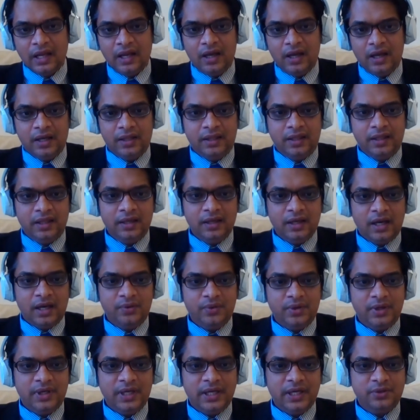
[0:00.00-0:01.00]
I think I
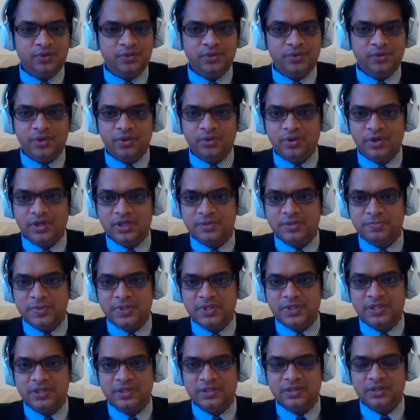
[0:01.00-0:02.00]
would like to request uh,
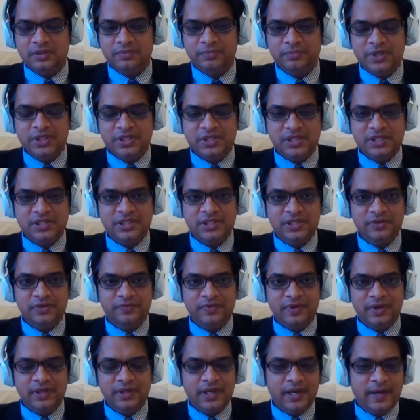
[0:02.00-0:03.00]
Mr.
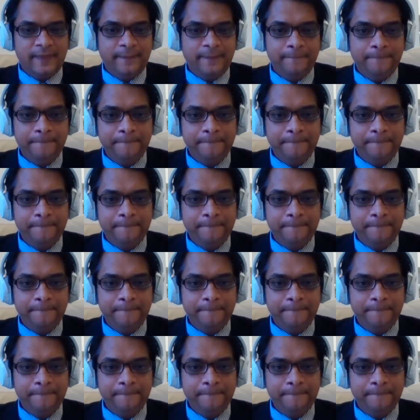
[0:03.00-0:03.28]
Siva. Yeah.